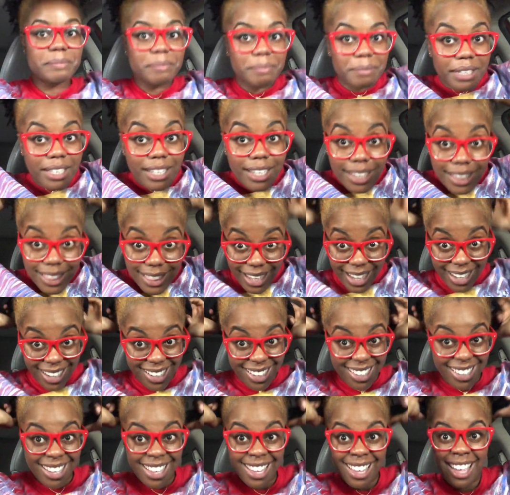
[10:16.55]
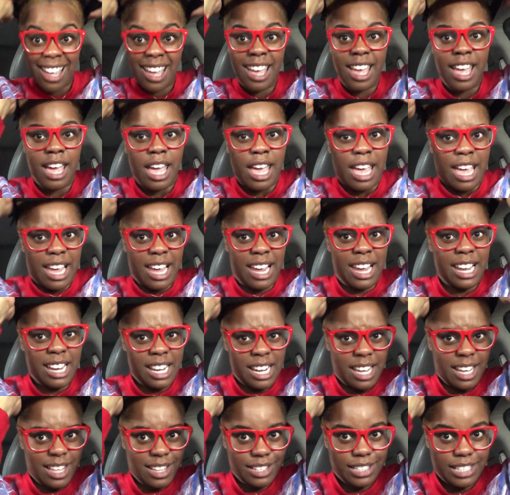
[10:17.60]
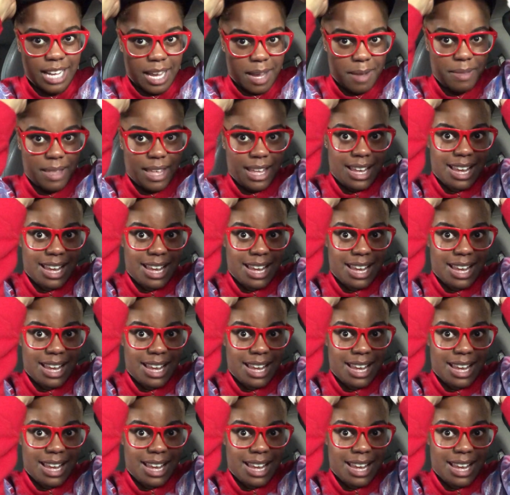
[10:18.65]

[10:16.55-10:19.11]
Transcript: But like any other time,